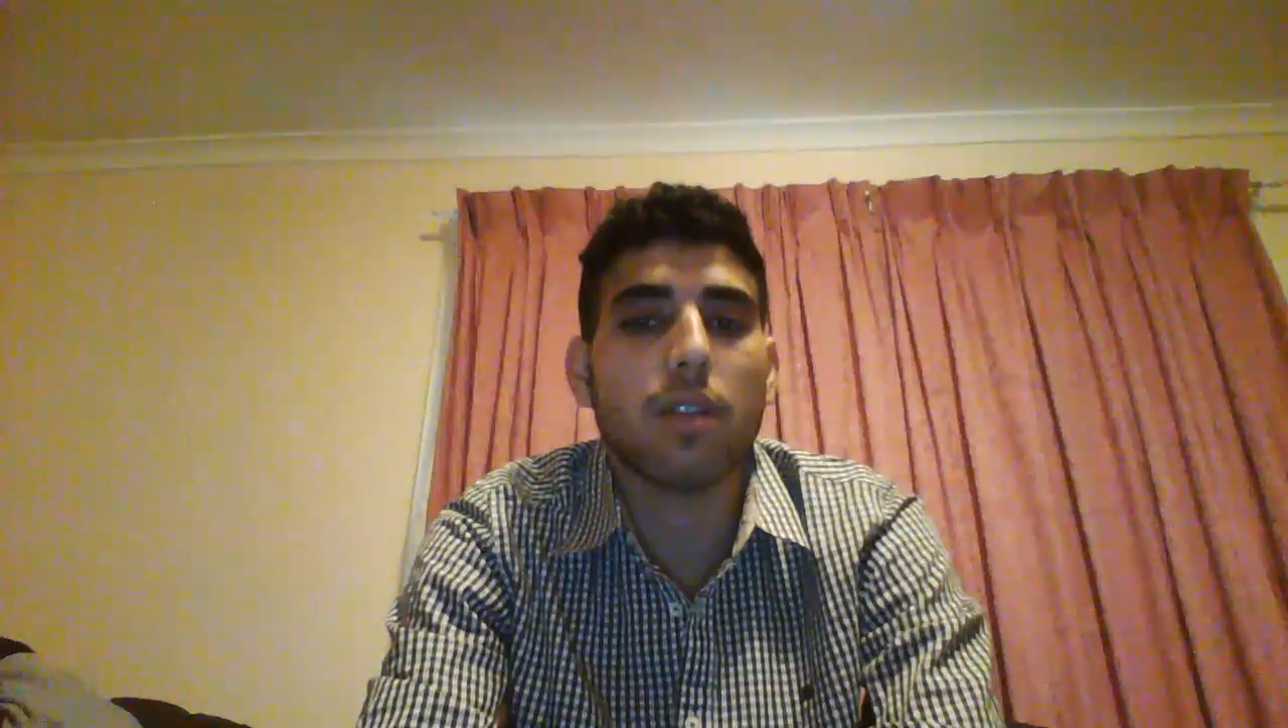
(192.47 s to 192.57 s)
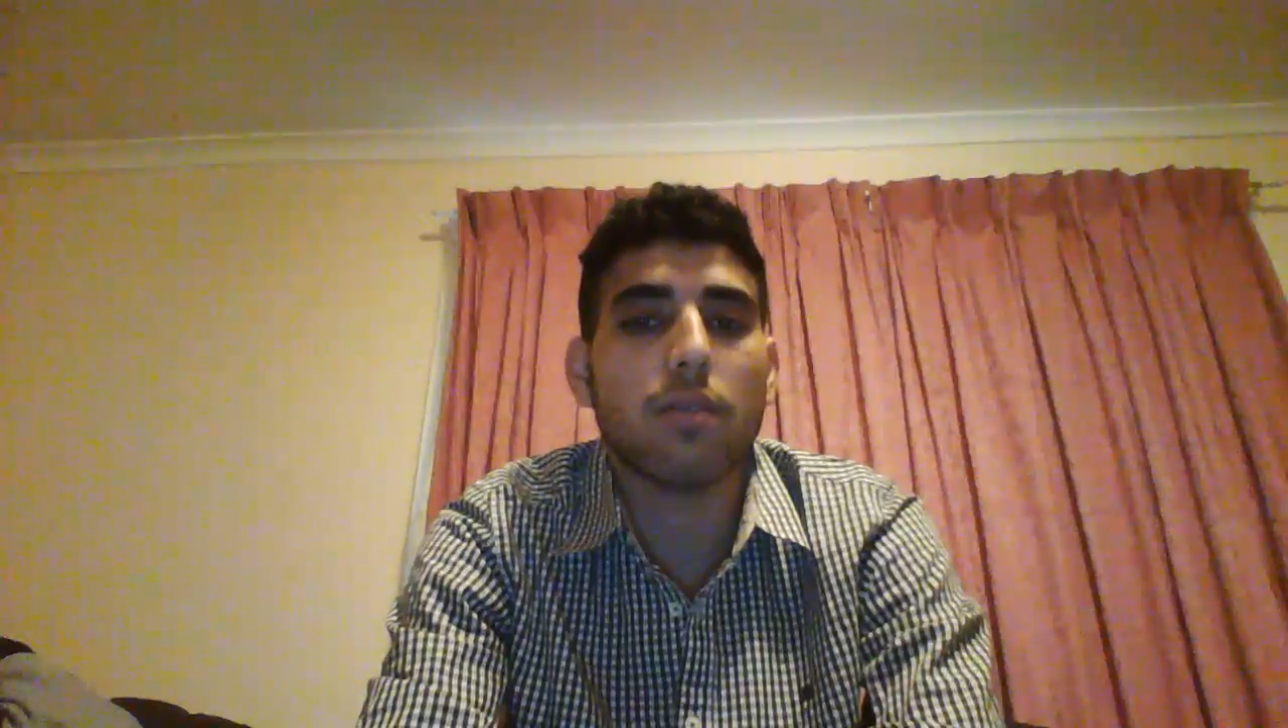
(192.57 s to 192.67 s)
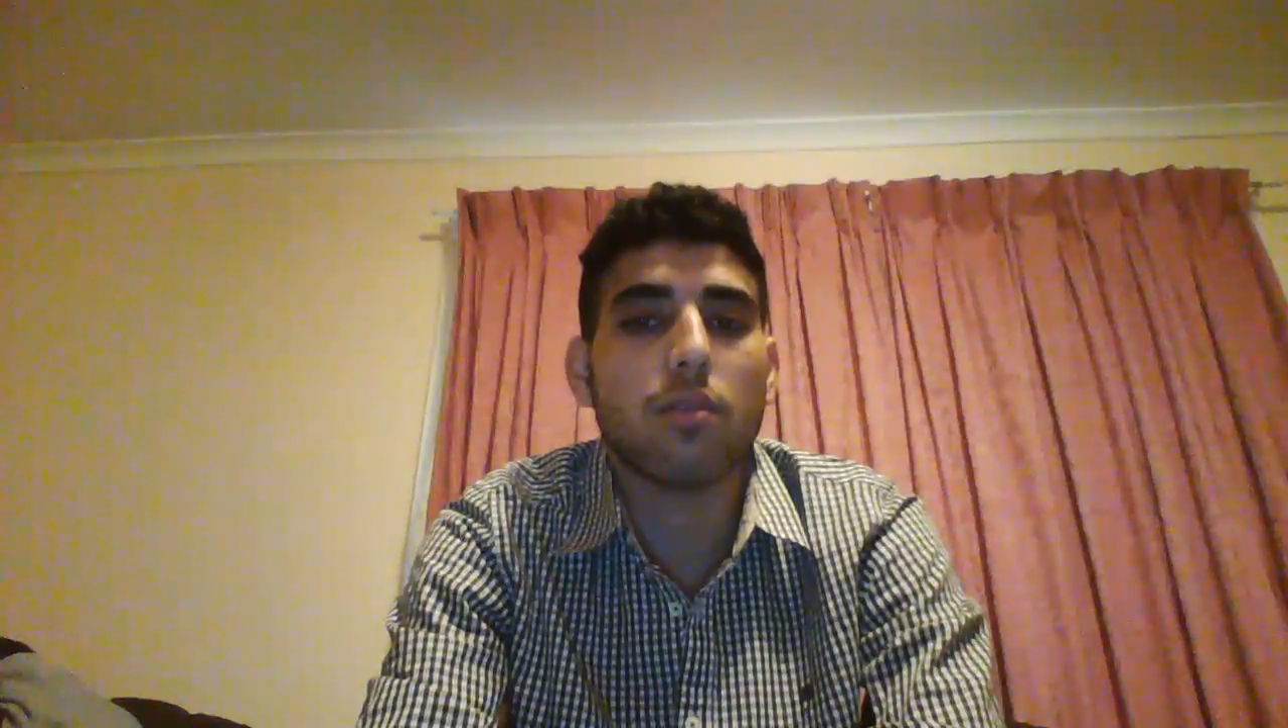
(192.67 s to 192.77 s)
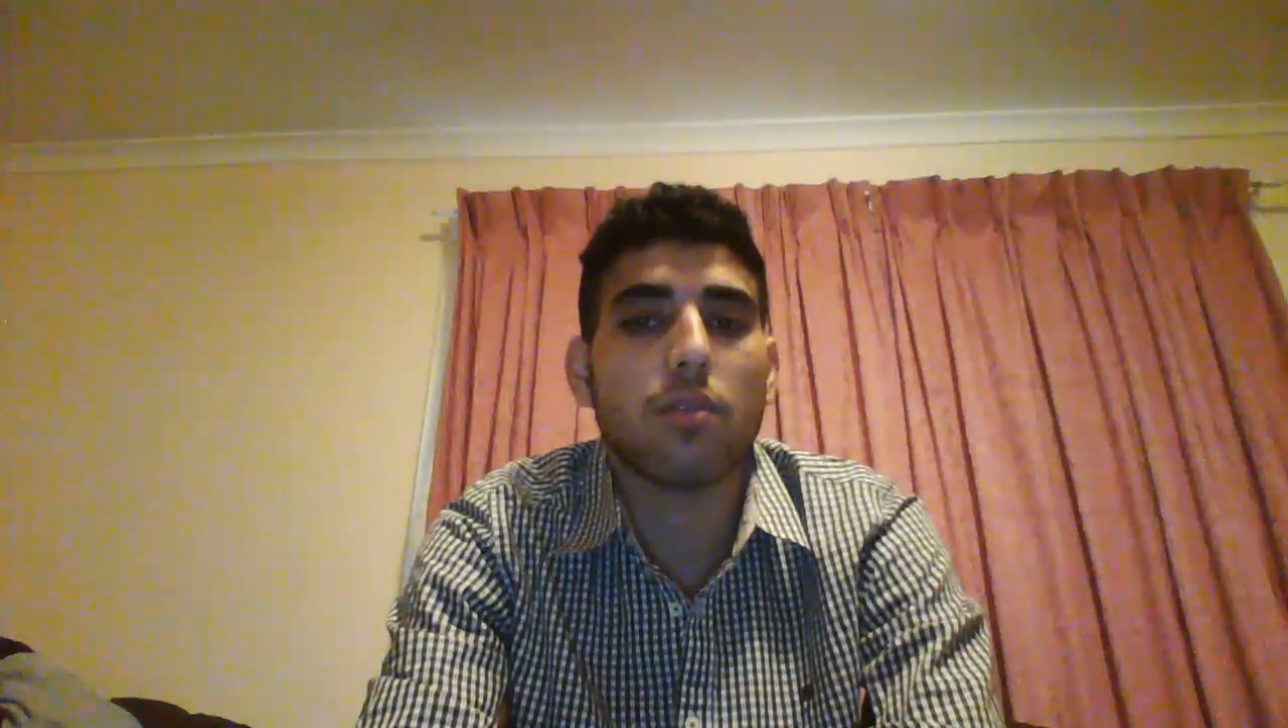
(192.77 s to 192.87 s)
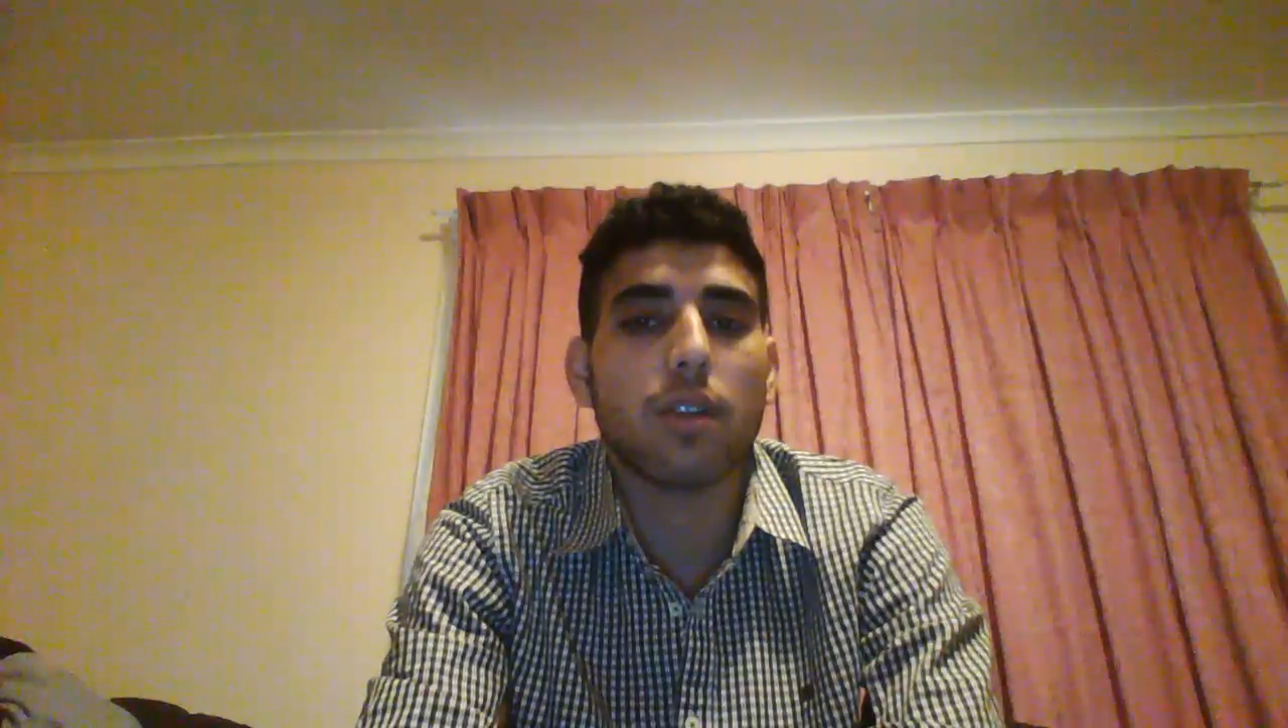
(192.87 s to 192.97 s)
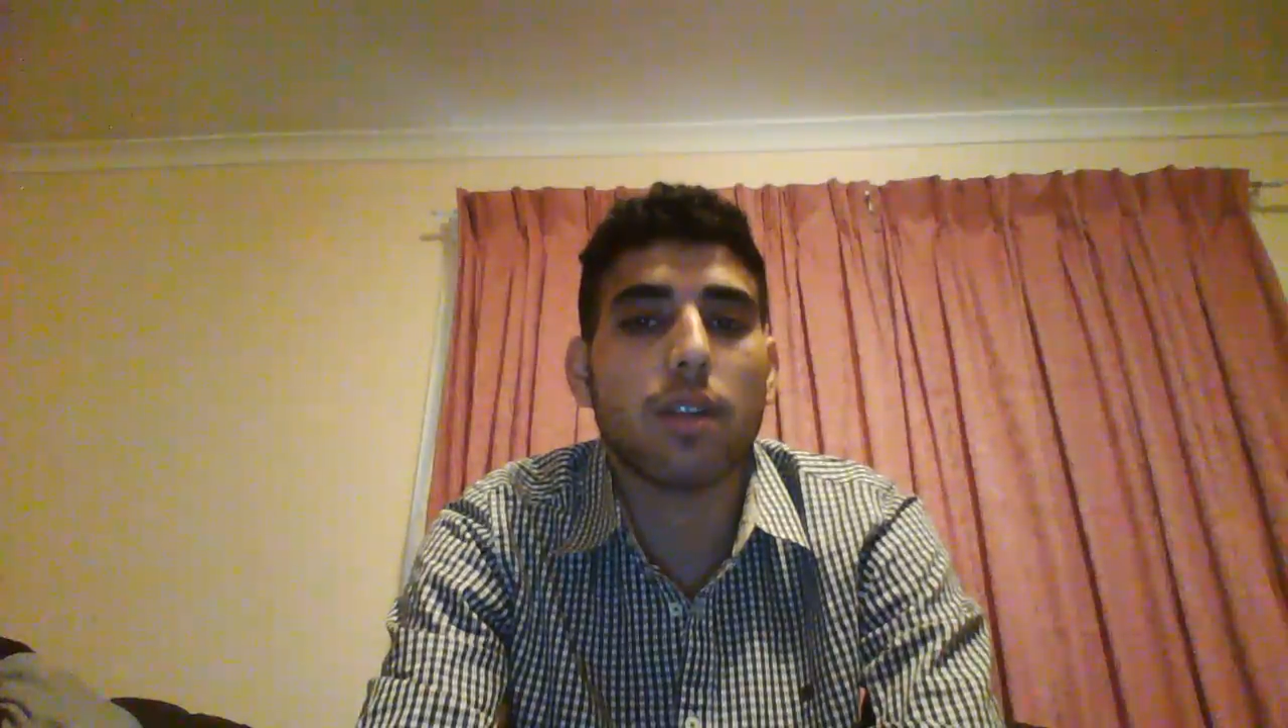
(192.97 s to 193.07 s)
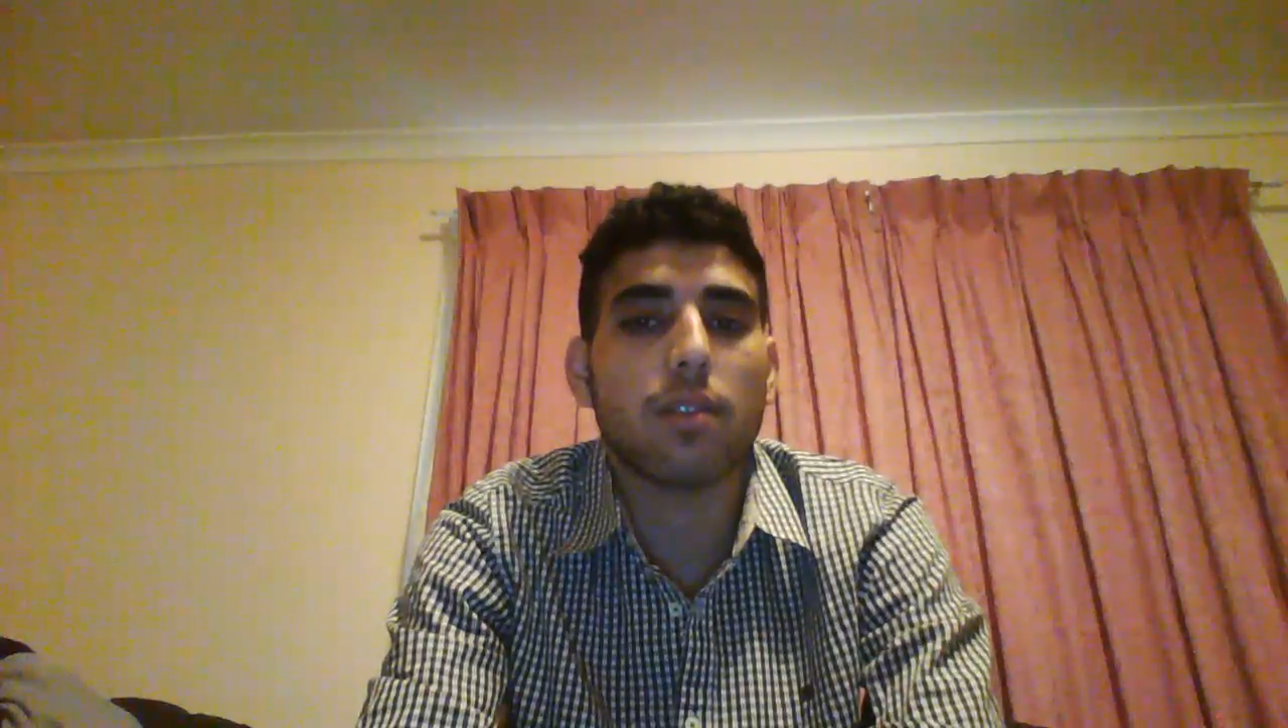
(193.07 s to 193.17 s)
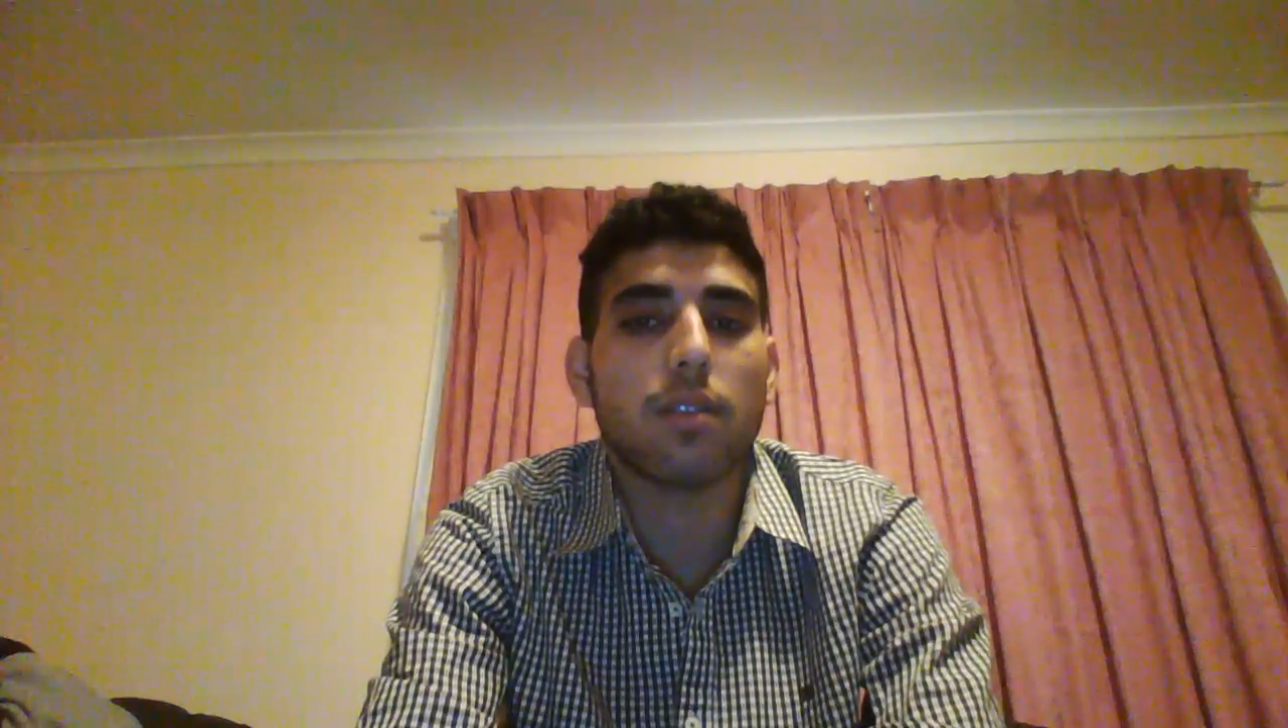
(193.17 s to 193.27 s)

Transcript: is using a